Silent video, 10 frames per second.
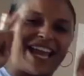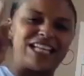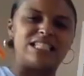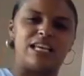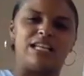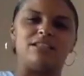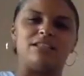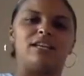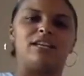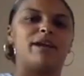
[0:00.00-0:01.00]

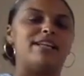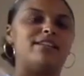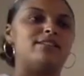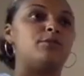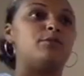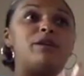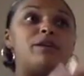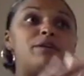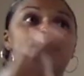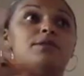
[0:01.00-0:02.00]
attention, right? So when we
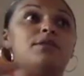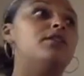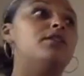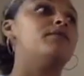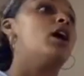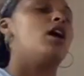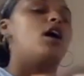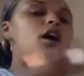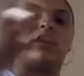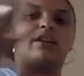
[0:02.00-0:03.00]
observe
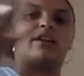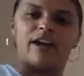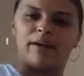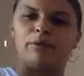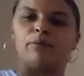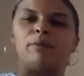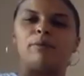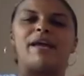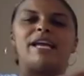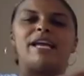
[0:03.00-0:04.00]
our environment, when we
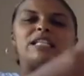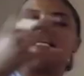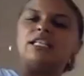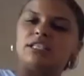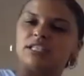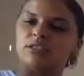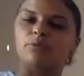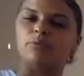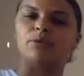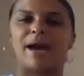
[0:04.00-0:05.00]
pay attention to
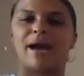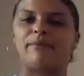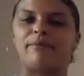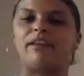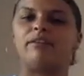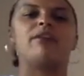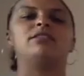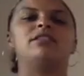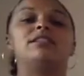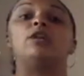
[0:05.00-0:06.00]
what's happening around
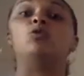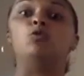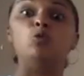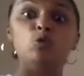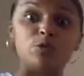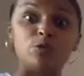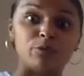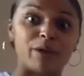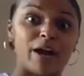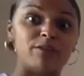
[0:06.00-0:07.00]
us and who's
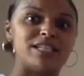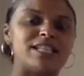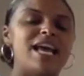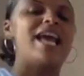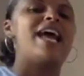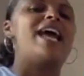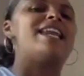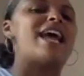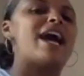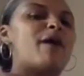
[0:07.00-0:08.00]
around us.
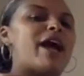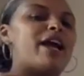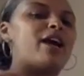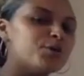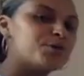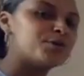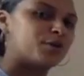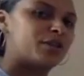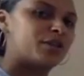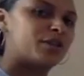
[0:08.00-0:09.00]
Now, I also
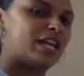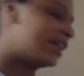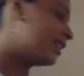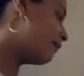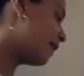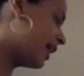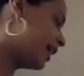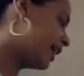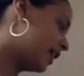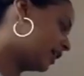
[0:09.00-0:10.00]
think that my
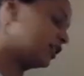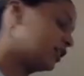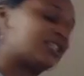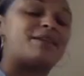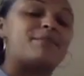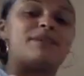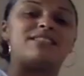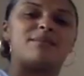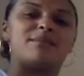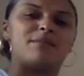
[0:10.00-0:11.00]
character is going to be
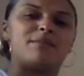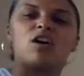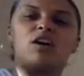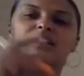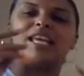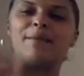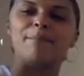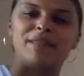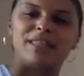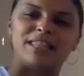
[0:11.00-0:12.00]
something called
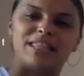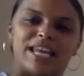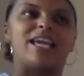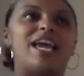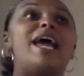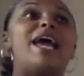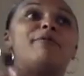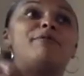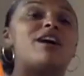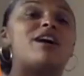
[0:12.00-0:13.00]
empathetic. And we
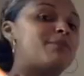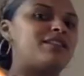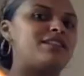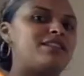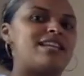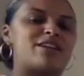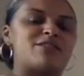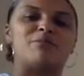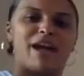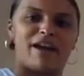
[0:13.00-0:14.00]
talked about this actually
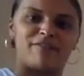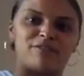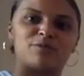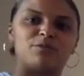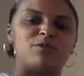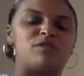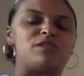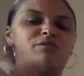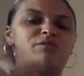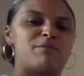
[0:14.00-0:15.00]
with my after school
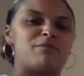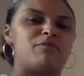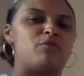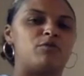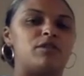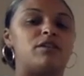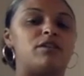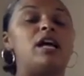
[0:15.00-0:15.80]
students right before